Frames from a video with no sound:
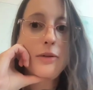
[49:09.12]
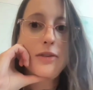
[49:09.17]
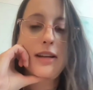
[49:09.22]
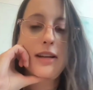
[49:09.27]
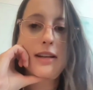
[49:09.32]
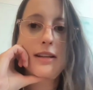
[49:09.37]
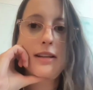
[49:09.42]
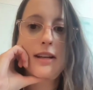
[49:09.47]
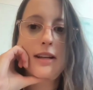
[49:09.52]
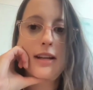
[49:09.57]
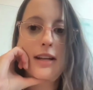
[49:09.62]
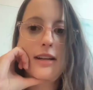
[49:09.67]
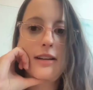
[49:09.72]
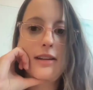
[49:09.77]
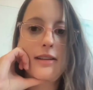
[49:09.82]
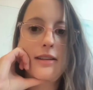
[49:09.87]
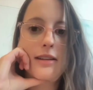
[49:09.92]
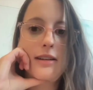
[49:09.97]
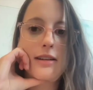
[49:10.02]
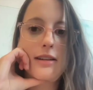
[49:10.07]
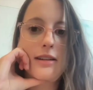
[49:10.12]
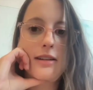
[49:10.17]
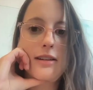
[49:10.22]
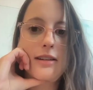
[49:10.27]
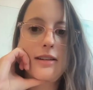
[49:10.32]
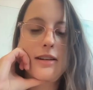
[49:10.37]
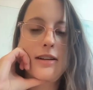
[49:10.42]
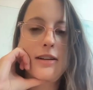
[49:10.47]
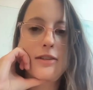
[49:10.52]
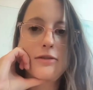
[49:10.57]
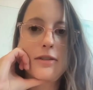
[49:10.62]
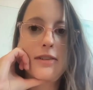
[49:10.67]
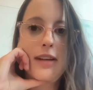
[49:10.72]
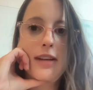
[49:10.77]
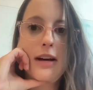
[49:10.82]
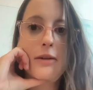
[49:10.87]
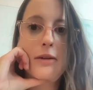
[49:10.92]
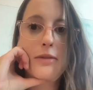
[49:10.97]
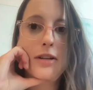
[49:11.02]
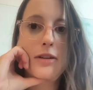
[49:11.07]
housing and the
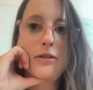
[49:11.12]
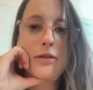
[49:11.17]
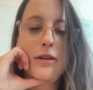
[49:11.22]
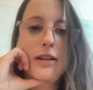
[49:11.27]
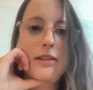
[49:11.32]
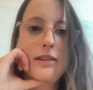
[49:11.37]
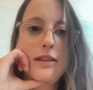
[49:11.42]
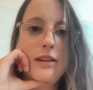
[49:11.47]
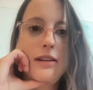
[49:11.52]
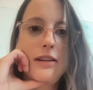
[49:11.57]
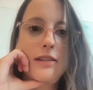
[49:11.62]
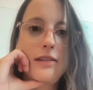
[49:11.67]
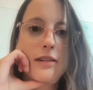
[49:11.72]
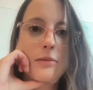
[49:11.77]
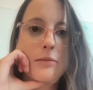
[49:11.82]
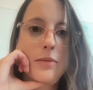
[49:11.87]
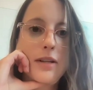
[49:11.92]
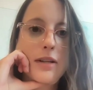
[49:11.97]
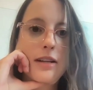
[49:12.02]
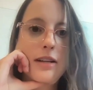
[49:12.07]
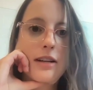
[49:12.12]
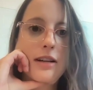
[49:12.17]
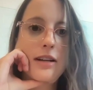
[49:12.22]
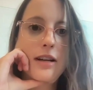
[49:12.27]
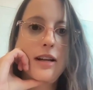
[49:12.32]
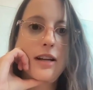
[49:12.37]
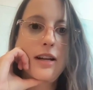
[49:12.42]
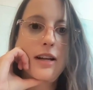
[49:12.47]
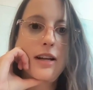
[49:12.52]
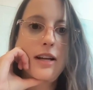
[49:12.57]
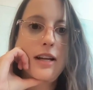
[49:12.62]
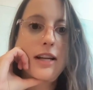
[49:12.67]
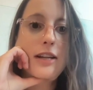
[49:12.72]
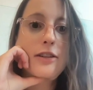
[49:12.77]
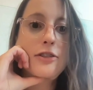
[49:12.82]
country's housing crisis a big